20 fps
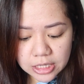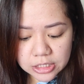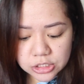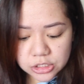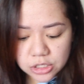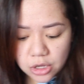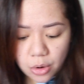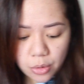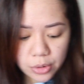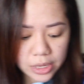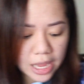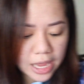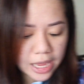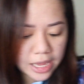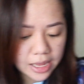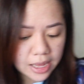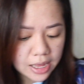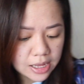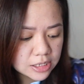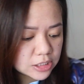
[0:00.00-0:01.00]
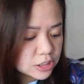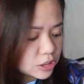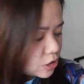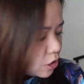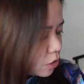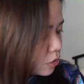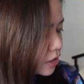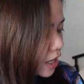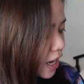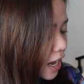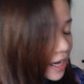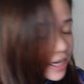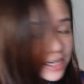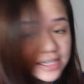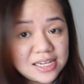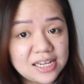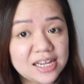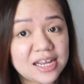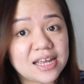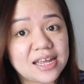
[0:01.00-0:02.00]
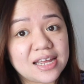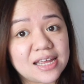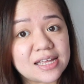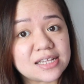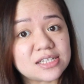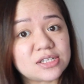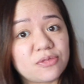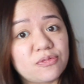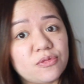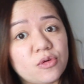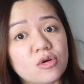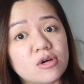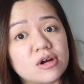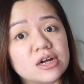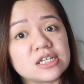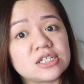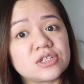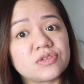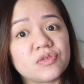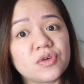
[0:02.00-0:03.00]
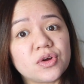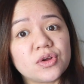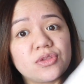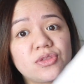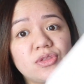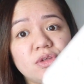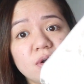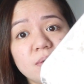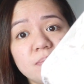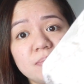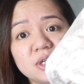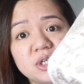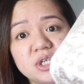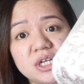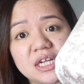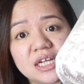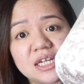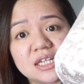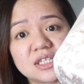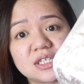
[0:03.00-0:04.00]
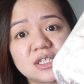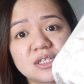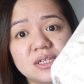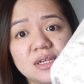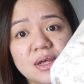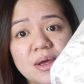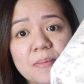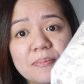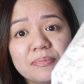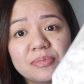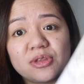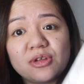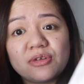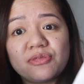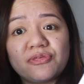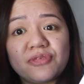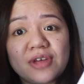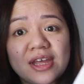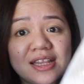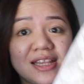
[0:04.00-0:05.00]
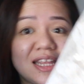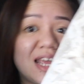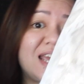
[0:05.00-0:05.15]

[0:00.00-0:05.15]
So okay, so the idea is, of course, for their machines to fit